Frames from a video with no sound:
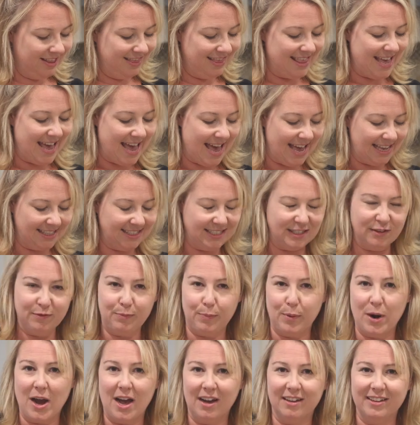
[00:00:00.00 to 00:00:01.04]
the heads of
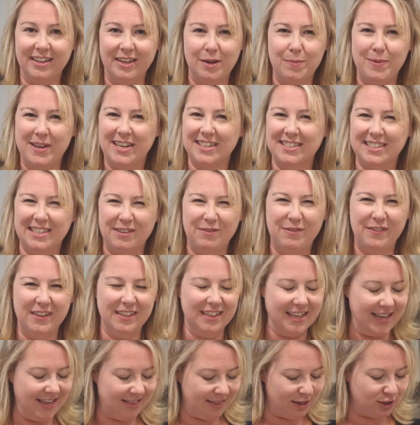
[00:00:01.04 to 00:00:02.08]
broccoli because I feel
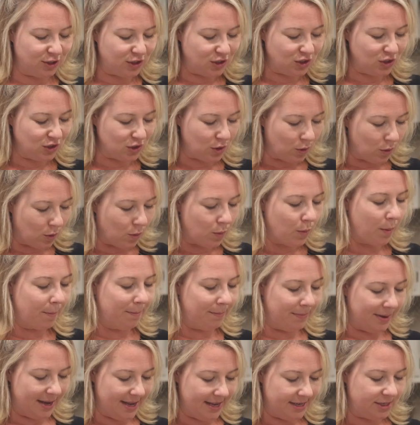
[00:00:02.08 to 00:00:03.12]
like there's so
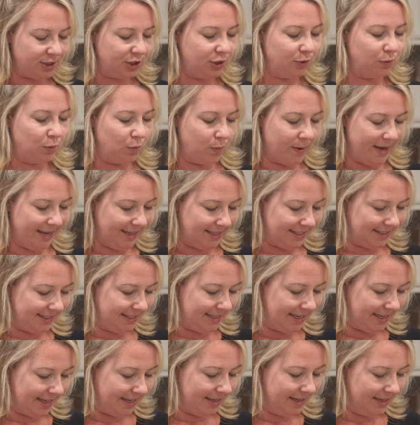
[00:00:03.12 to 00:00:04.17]
much
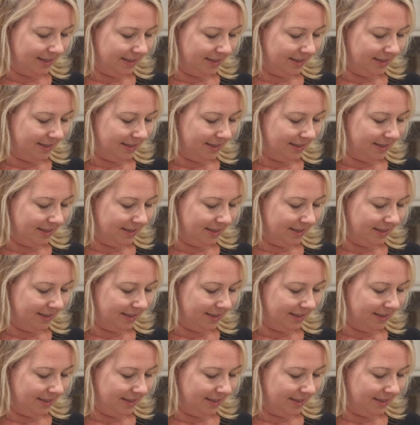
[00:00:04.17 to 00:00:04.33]
wasted.